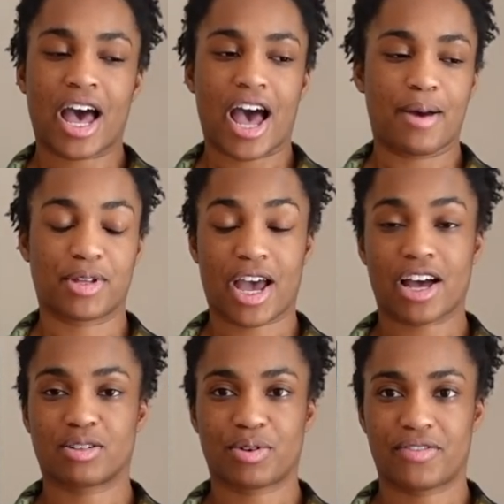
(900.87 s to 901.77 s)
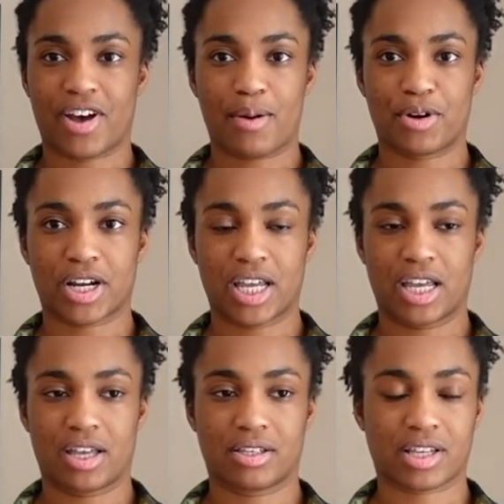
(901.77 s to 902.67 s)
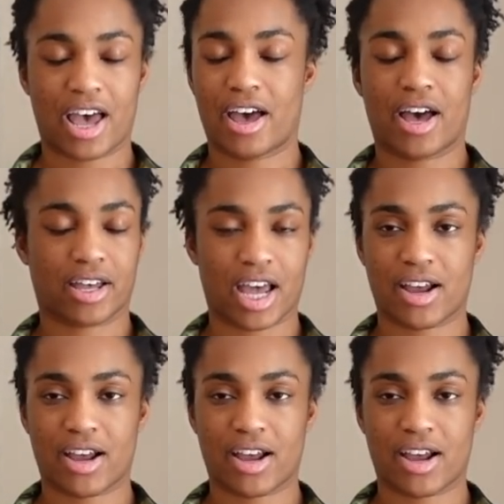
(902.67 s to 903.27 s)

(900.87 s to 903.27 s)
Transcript: Um, the activewear fabric is, again,